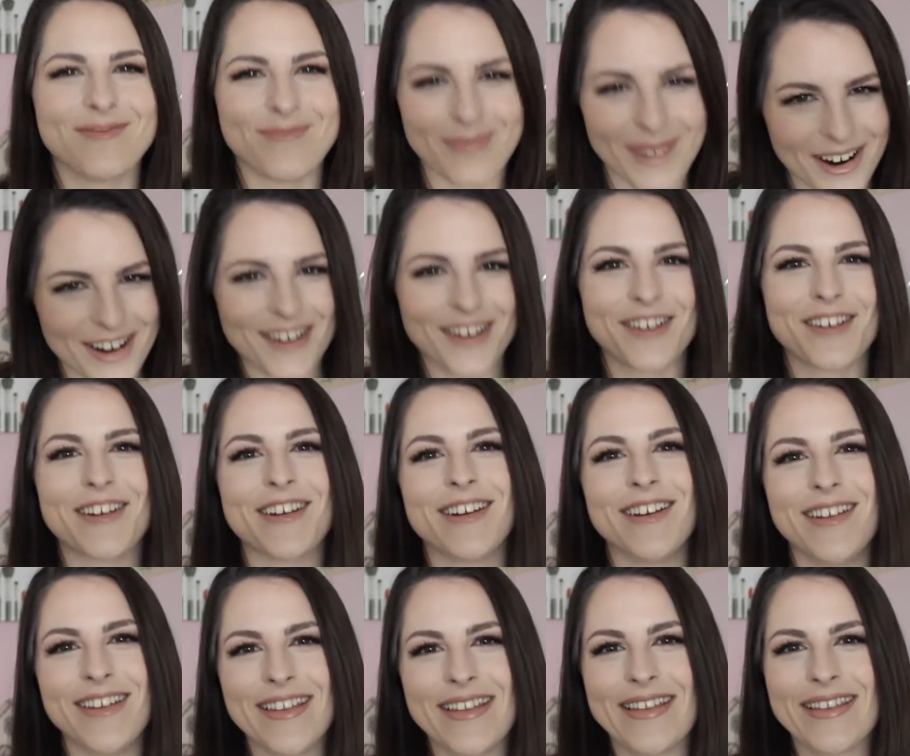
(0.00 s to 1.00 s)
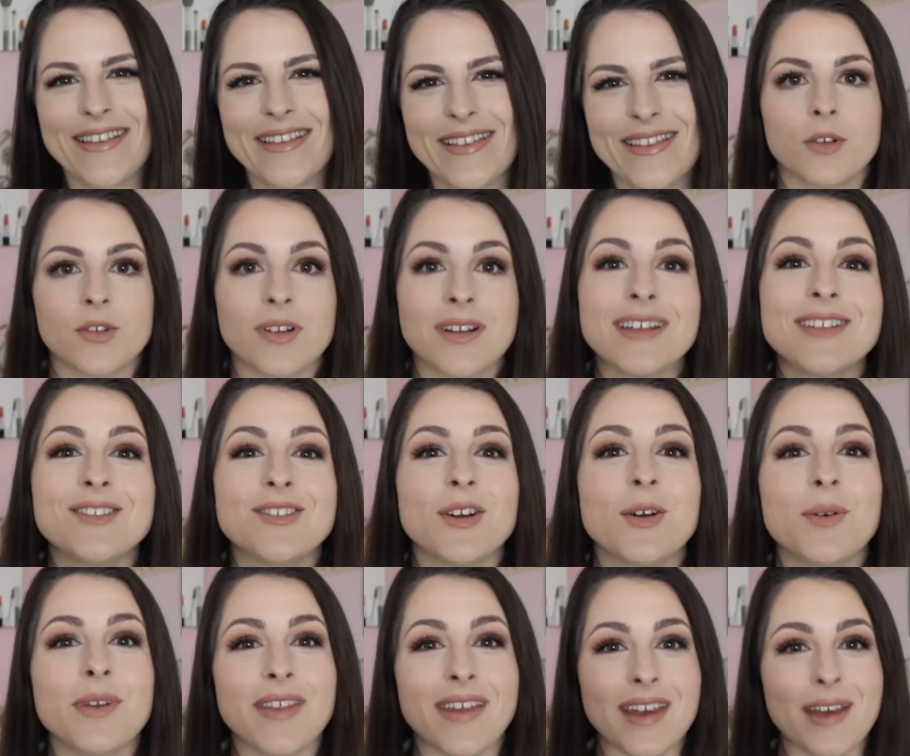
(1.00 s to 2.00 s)
March. So let's
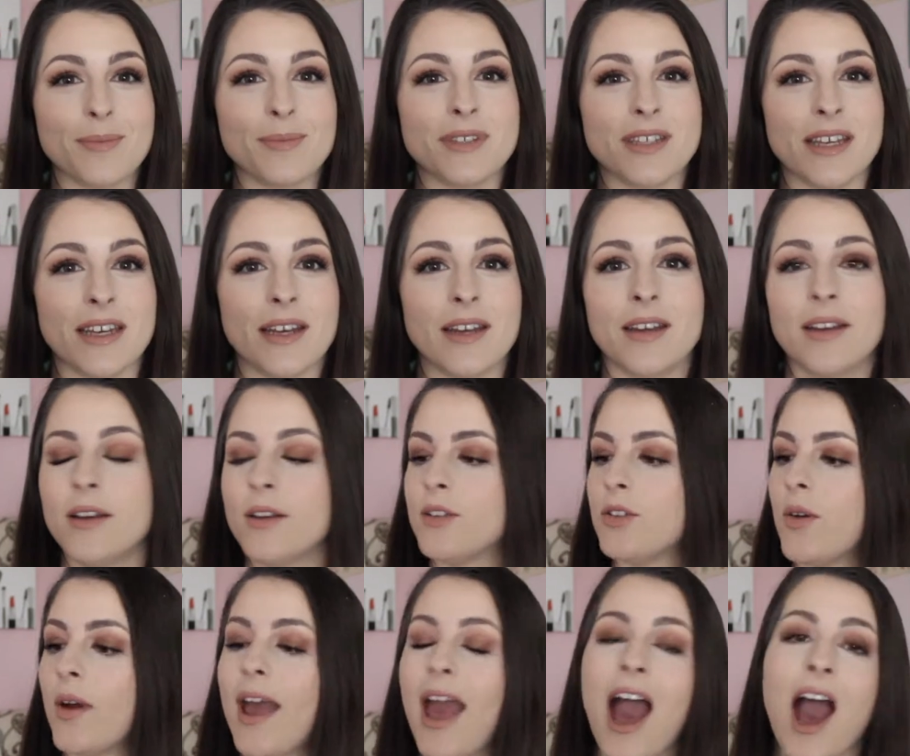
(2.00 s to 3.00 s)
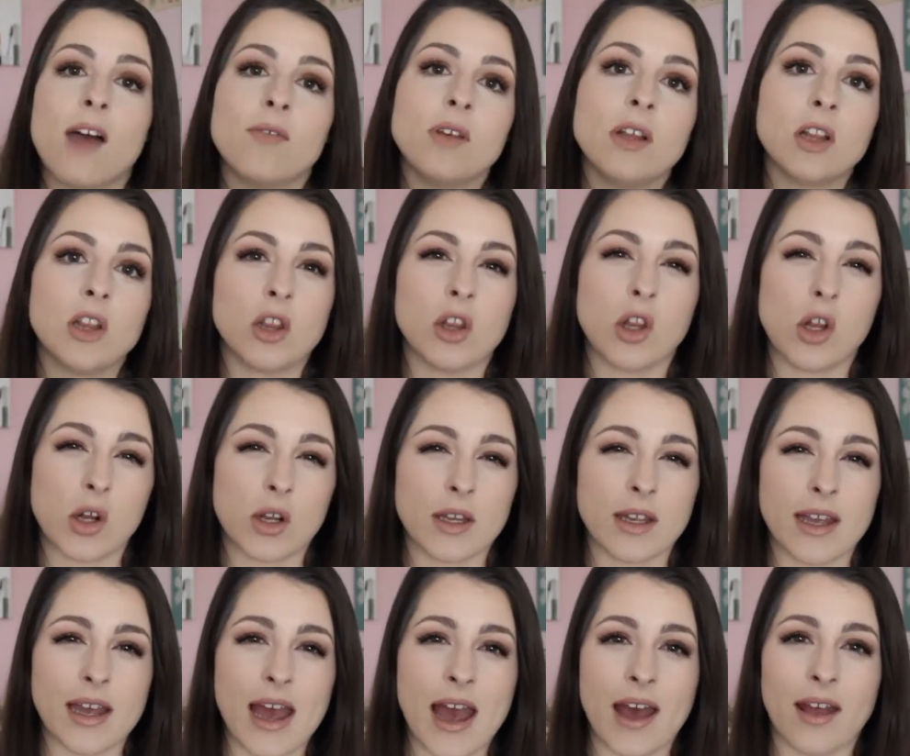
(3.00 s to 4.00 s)
start with Ipsy. So I haven't looked
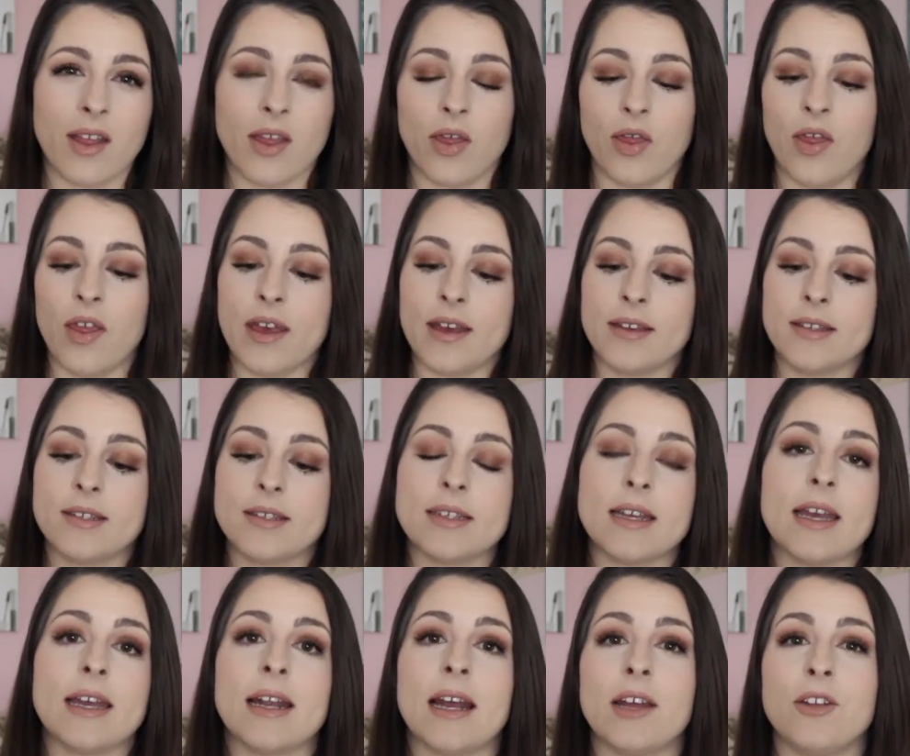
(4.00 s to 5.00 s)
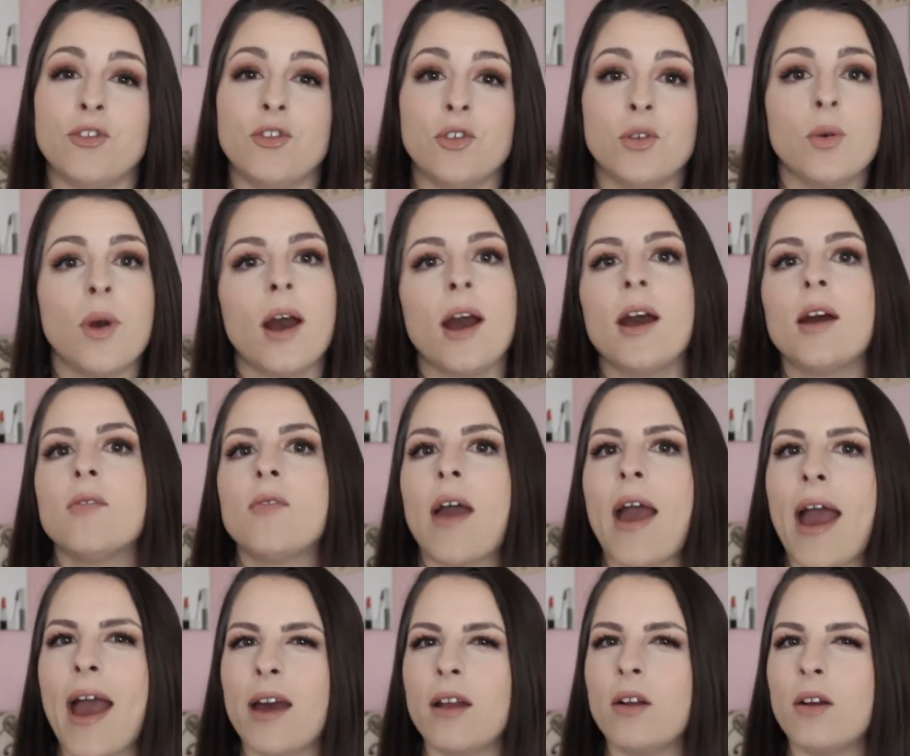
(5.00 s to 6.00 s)
at this, and I do have
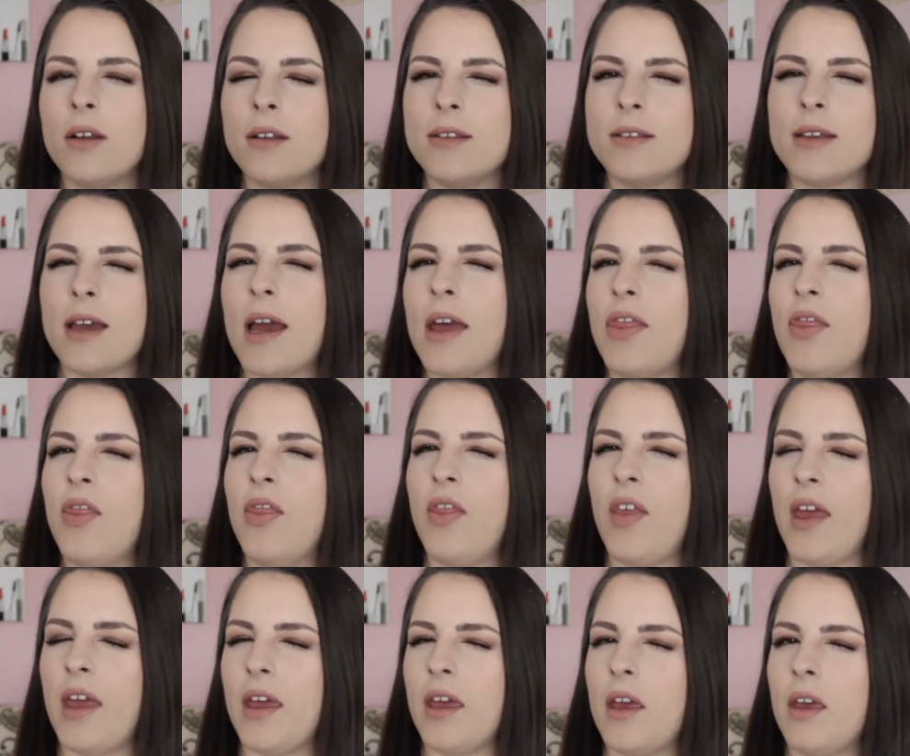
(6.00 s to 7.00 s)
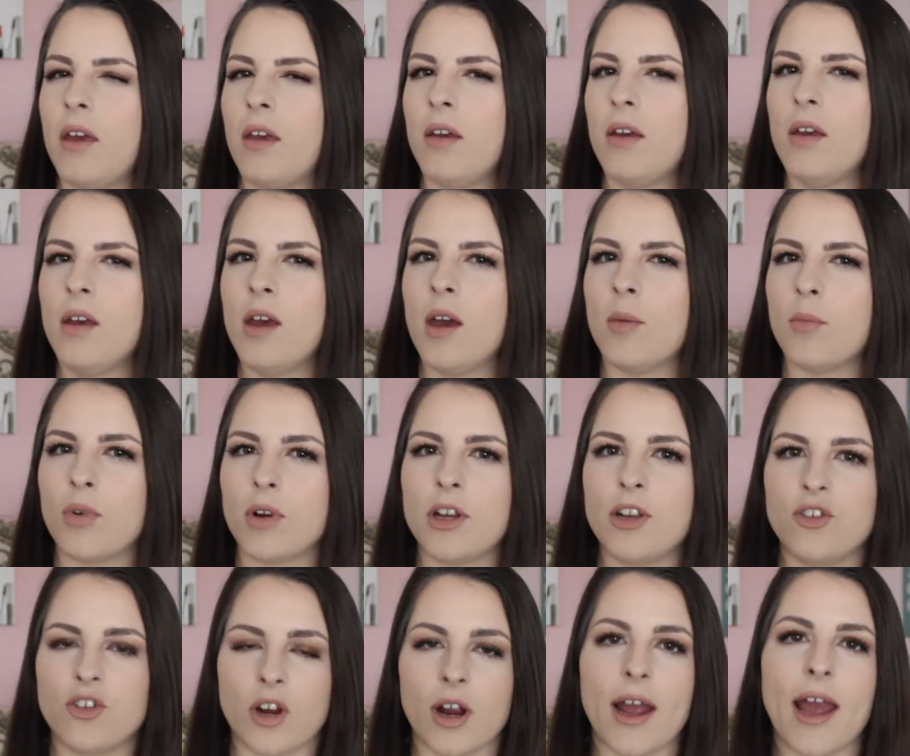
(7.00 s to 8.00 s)
add-ons, I think. Pretty
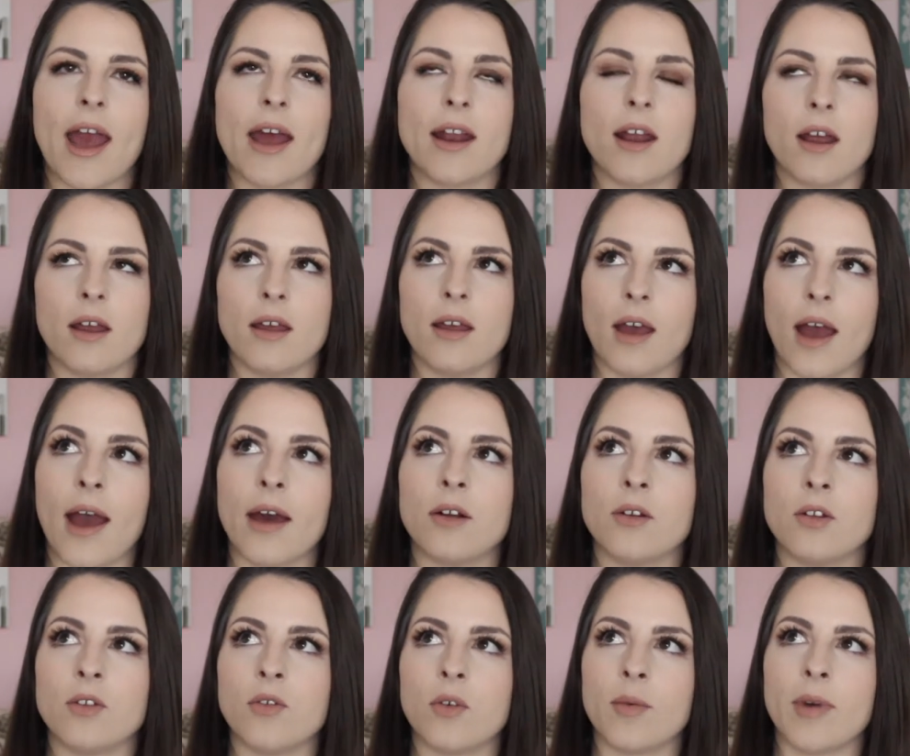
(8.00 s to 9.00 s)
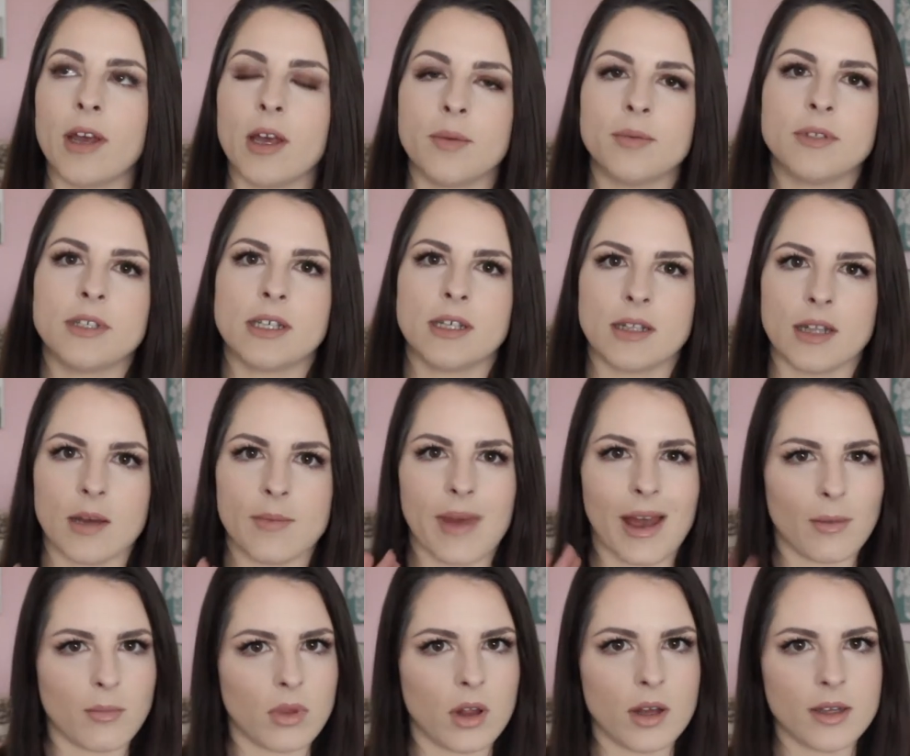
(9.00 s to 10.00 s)
sure. I had add-ons for my Ipsy Glam
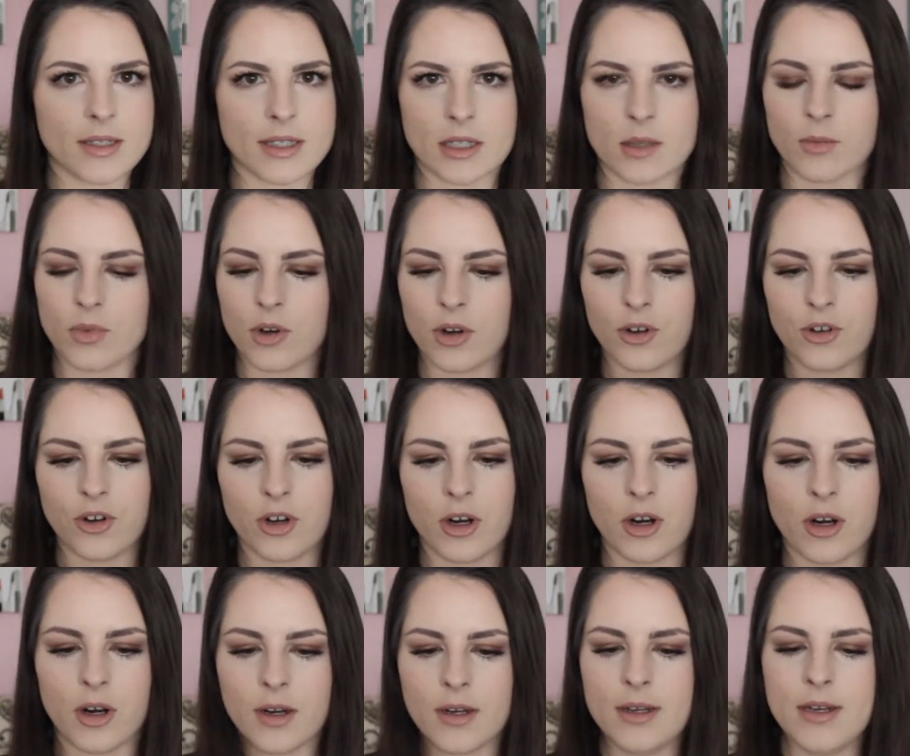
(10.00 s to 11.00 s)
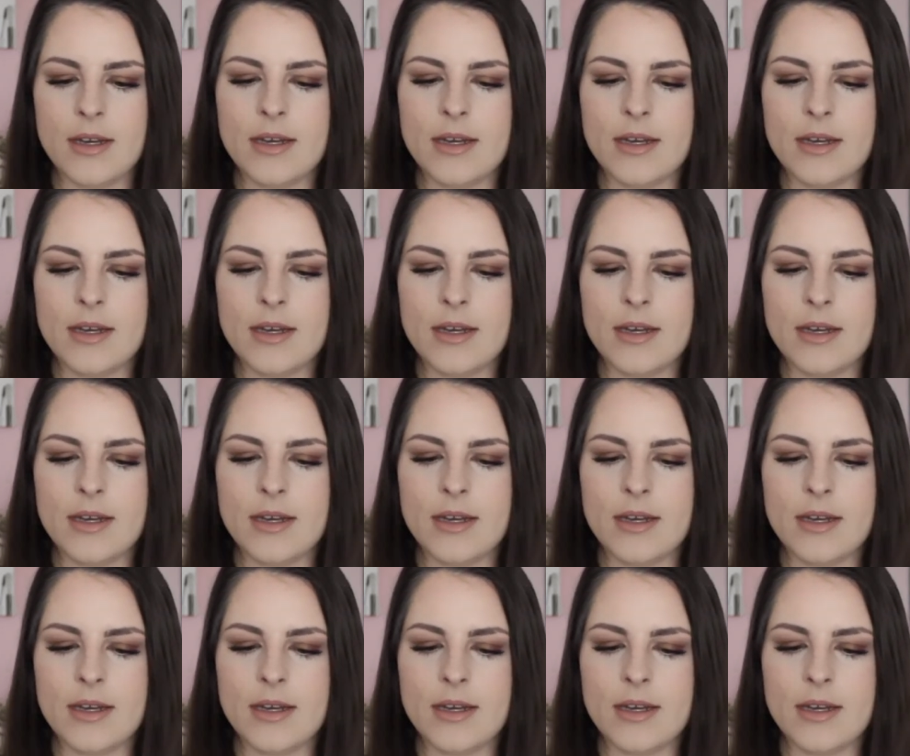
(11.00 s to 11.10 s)
Bag Plus, and I'm pretty sure